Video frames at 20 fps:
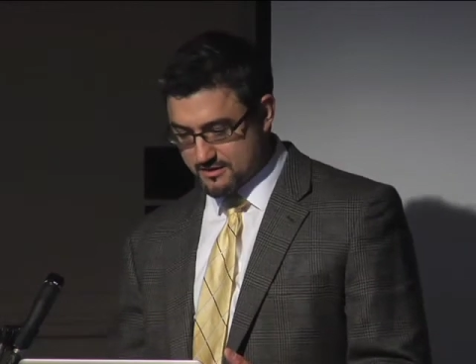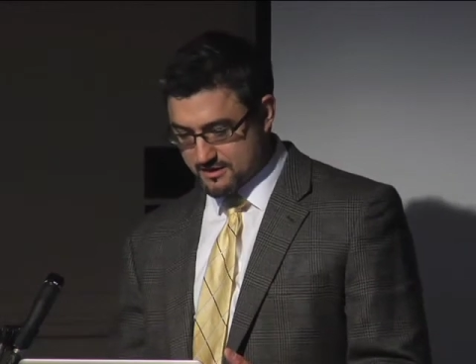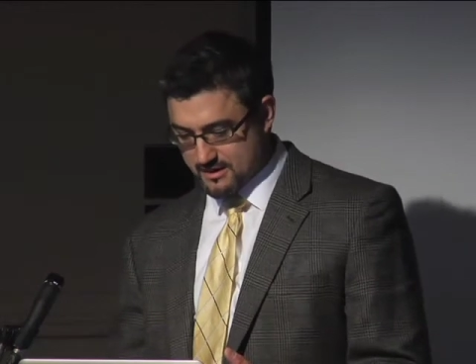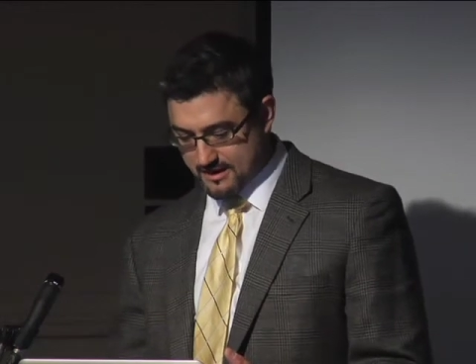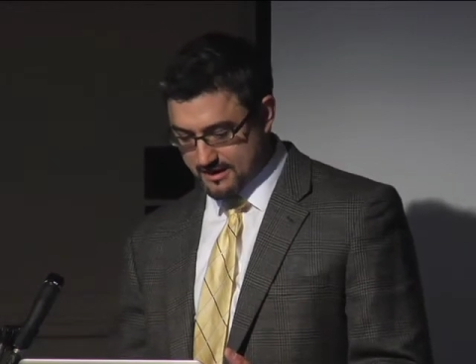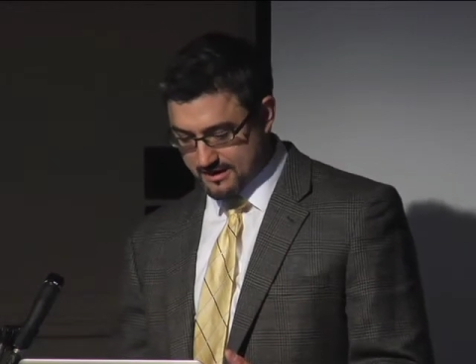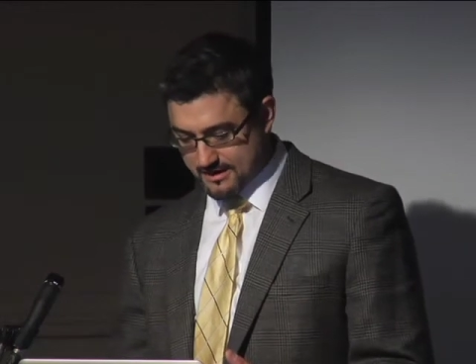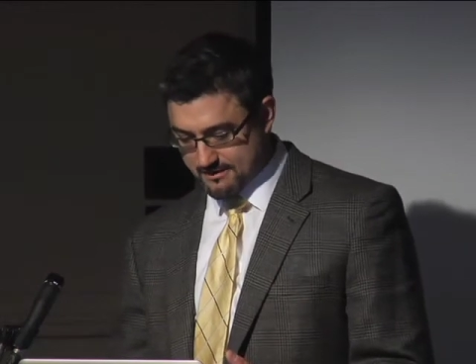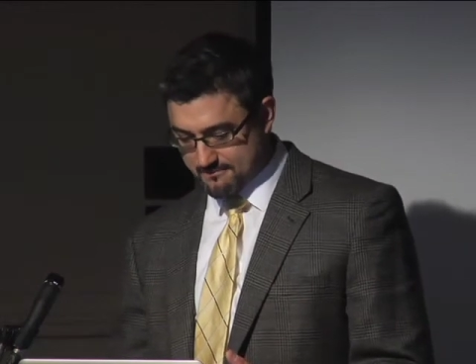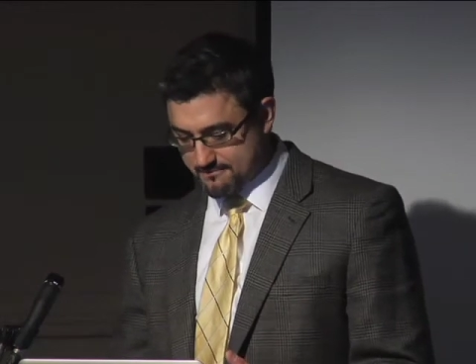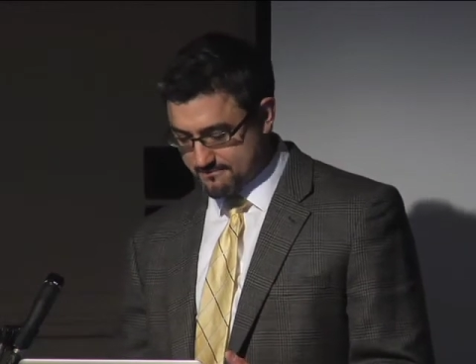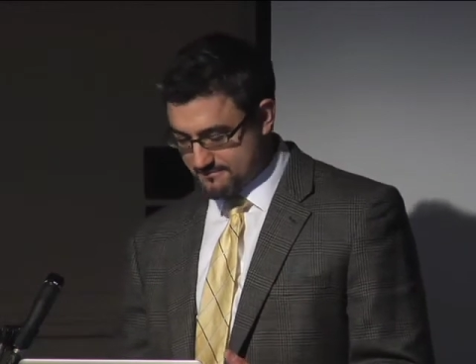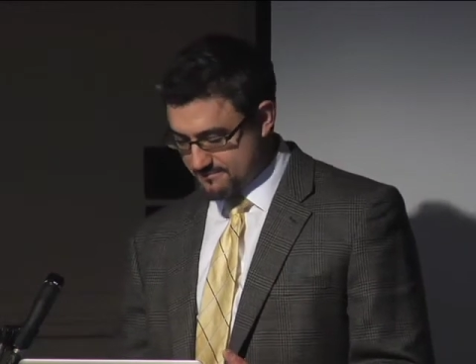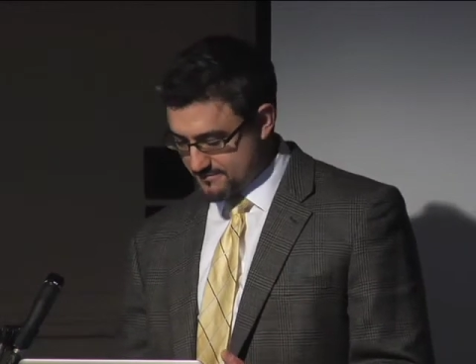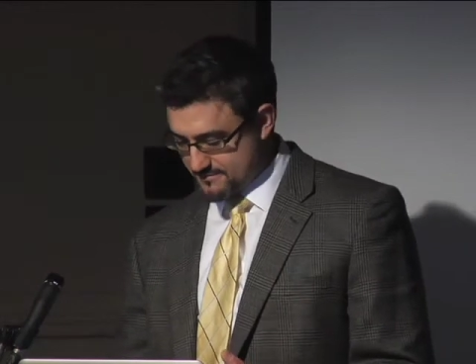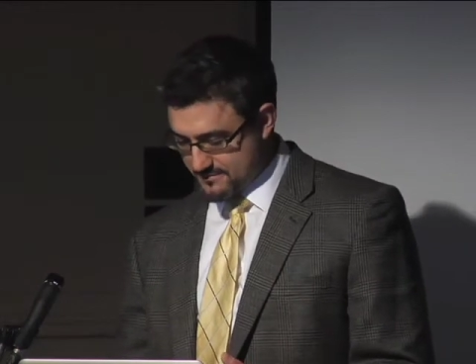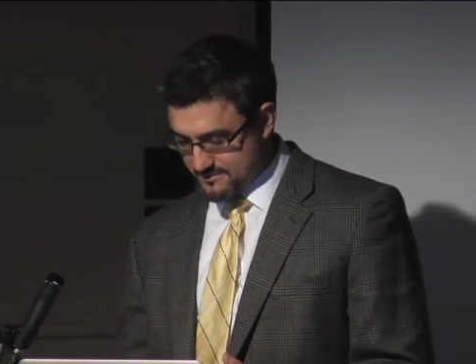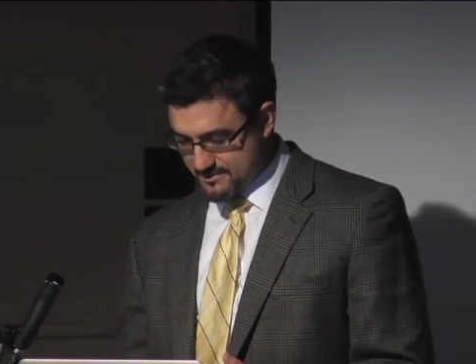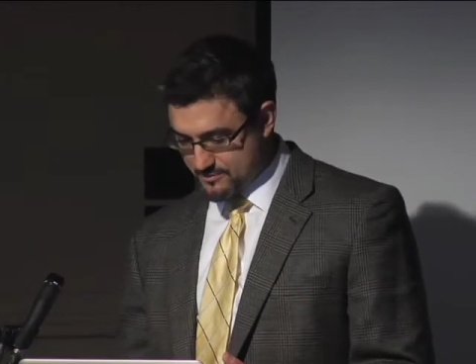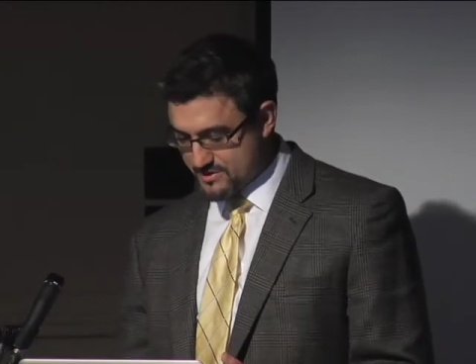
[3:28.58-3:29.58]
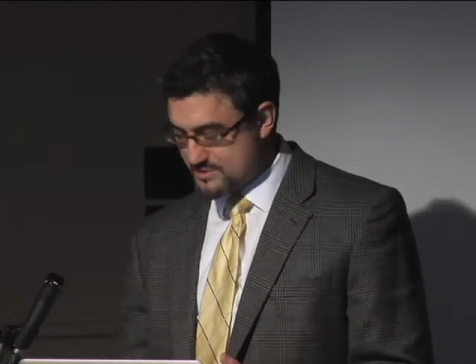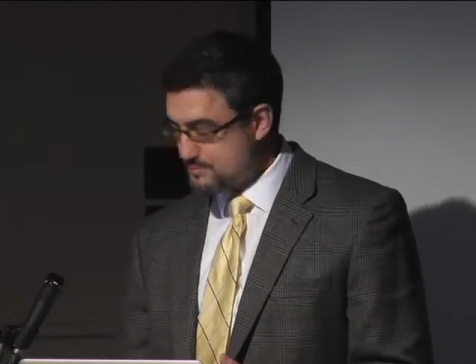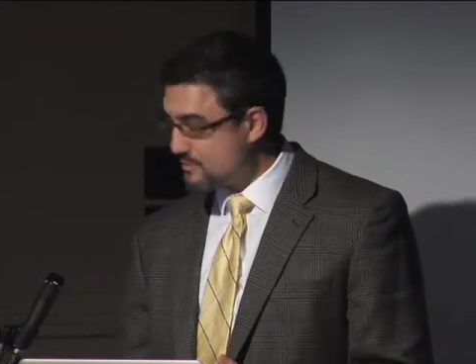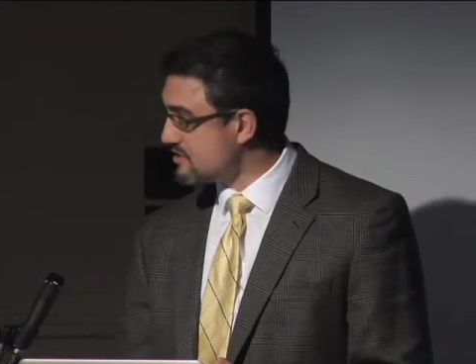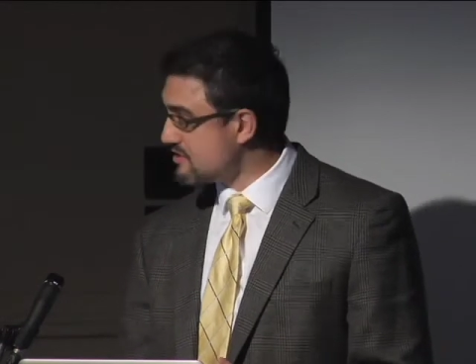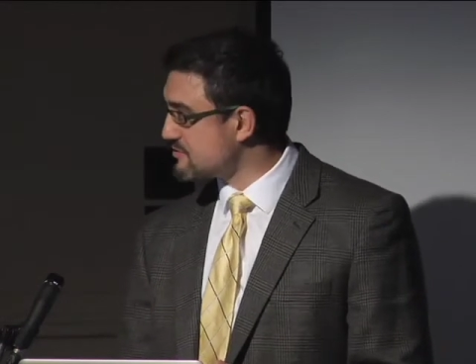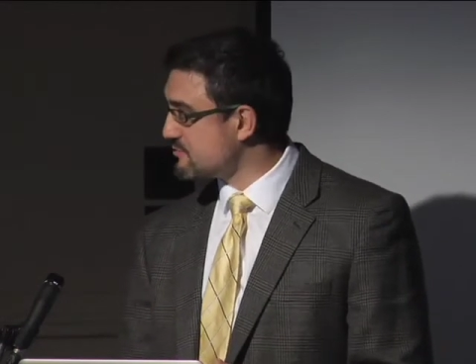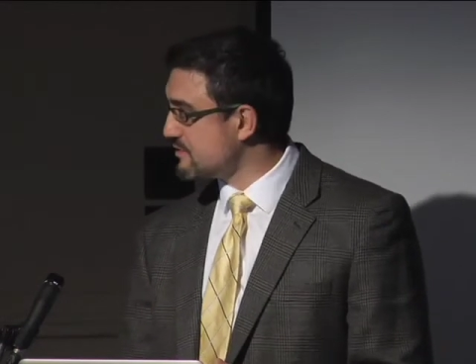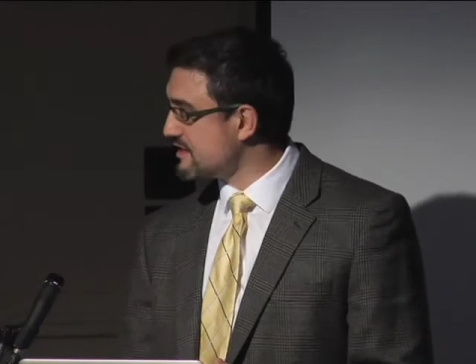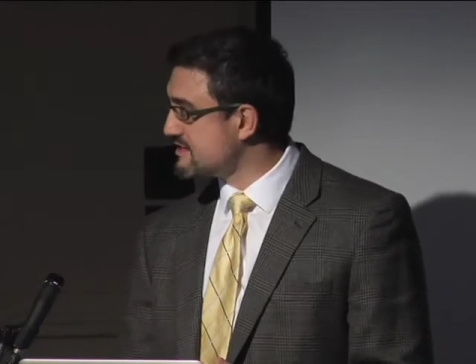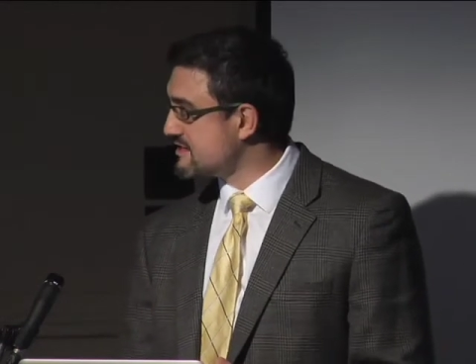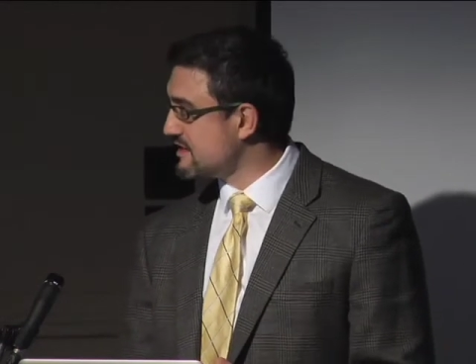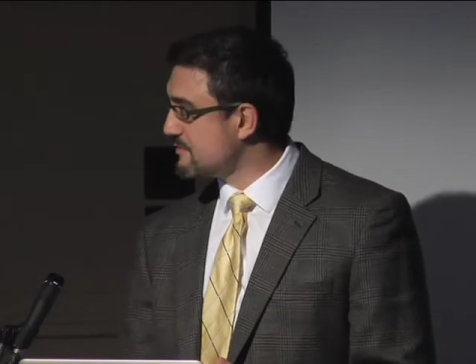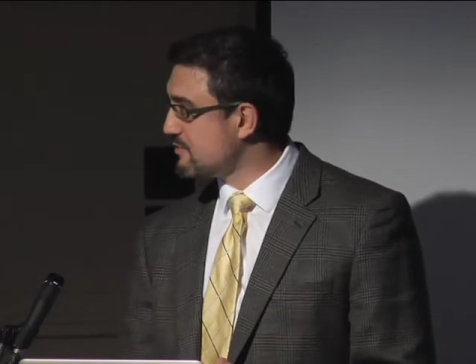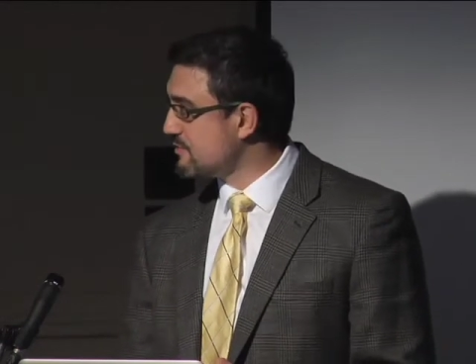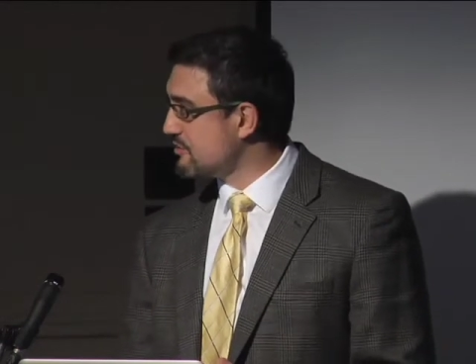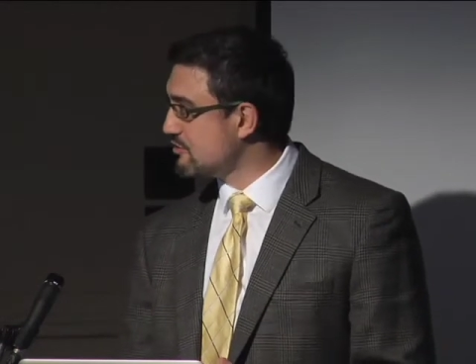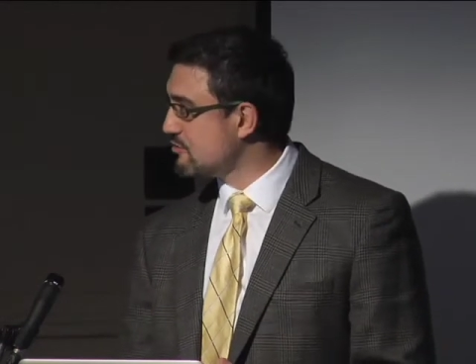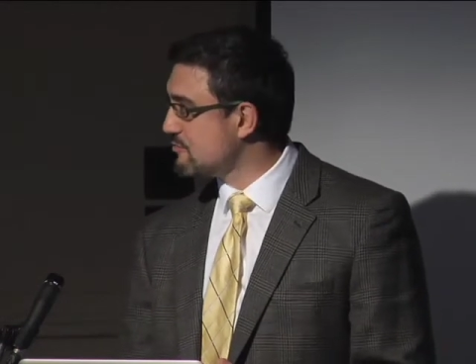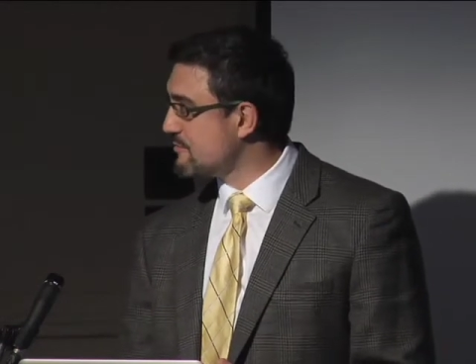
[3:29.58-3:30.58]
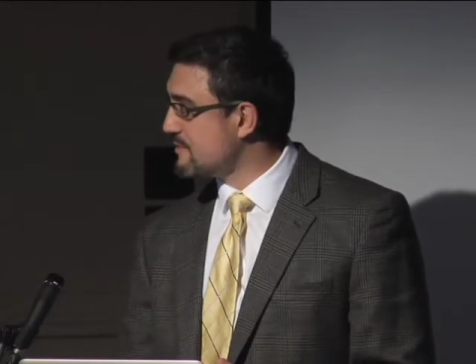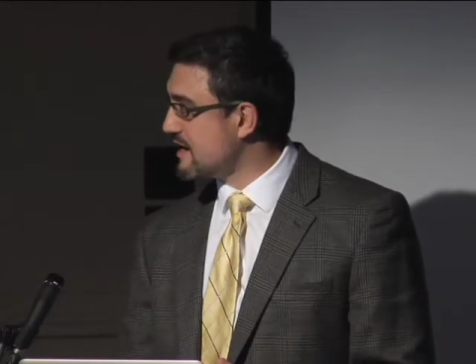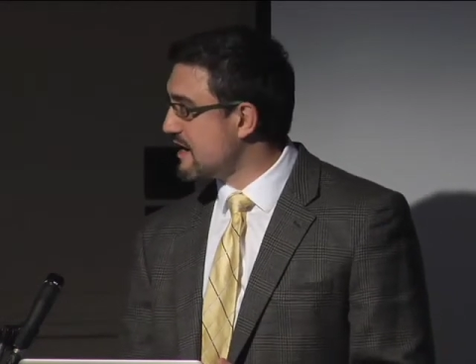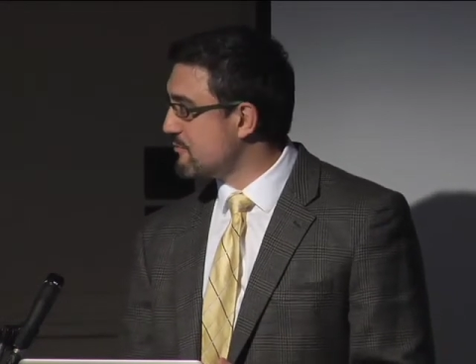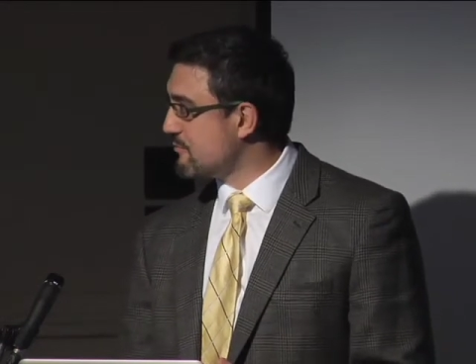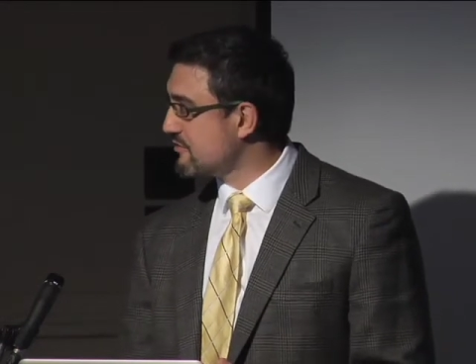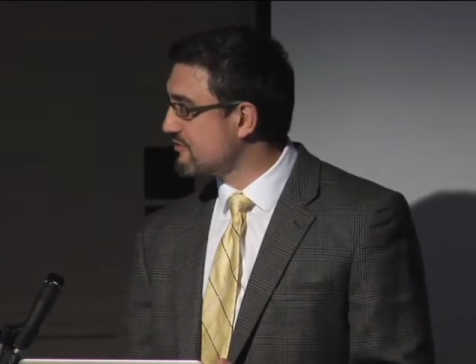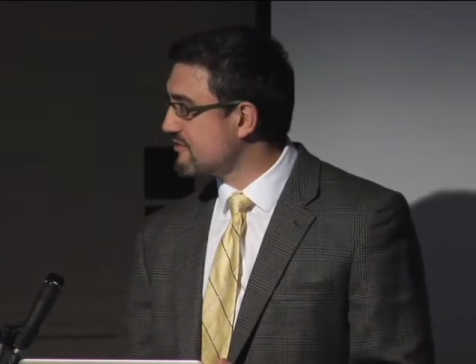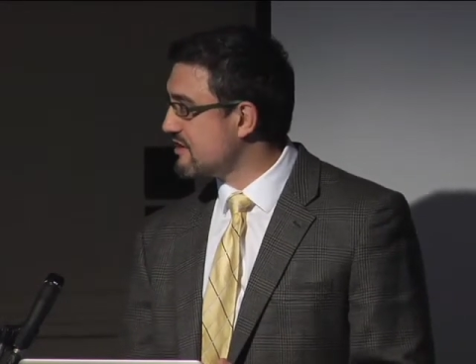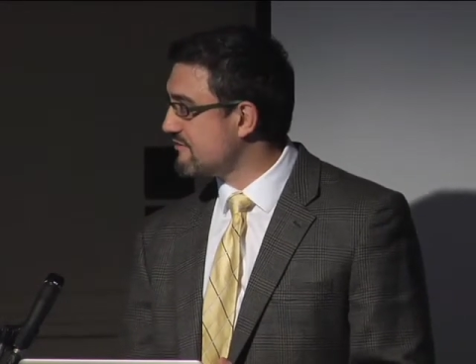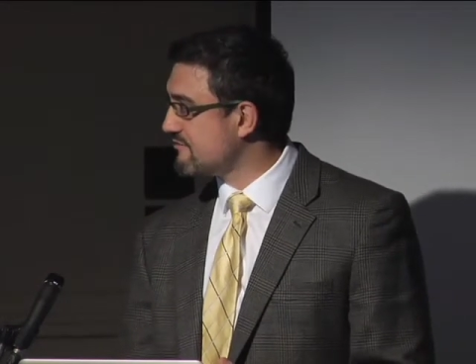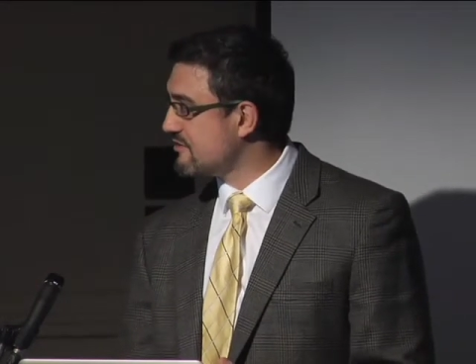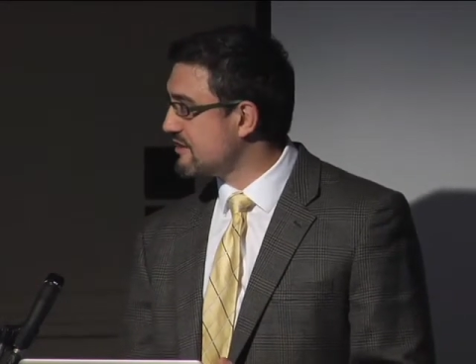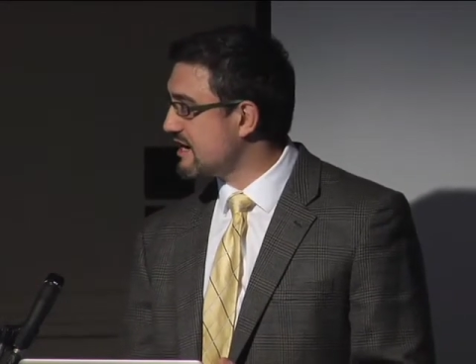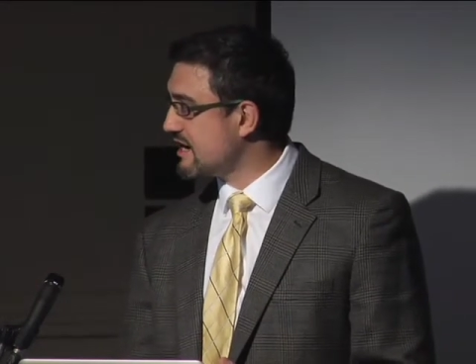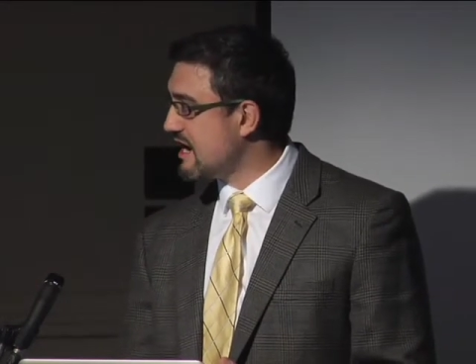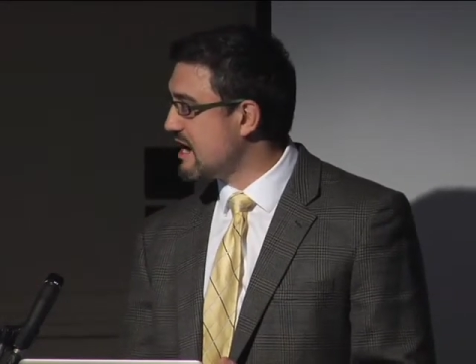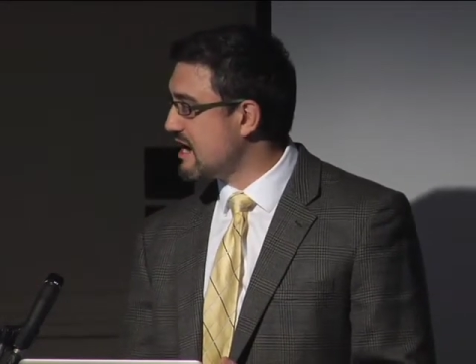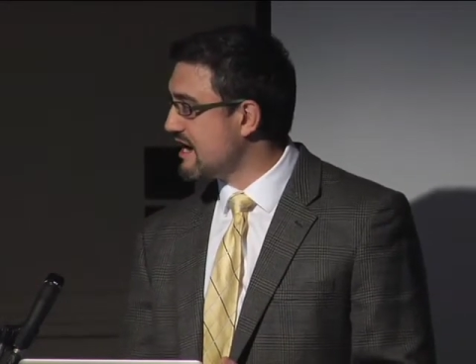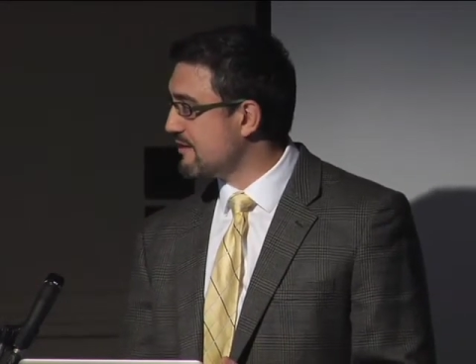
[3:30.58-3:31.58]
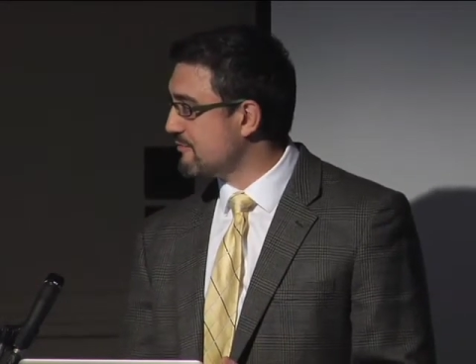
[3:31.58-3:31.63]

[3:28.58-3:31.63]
um, the response rate to ipilimumab was not very high.